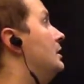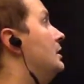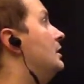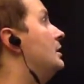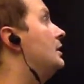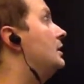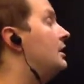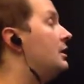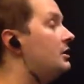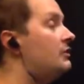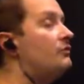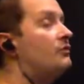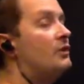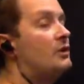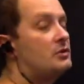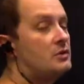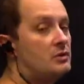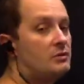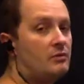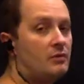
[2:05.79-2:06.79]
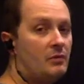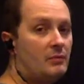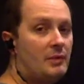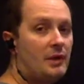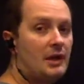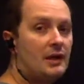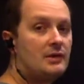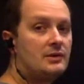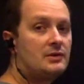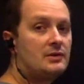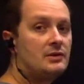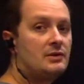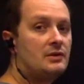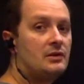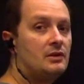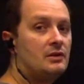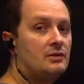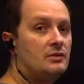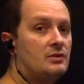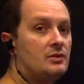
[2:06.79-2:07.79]
any function from X
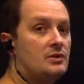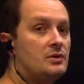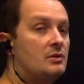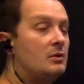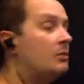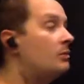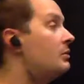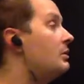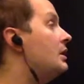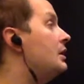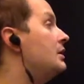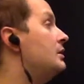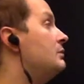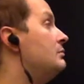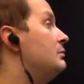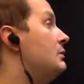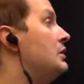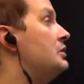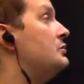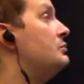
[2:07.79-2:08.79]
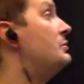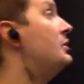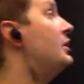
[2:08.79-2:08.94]
to 0, 1 must be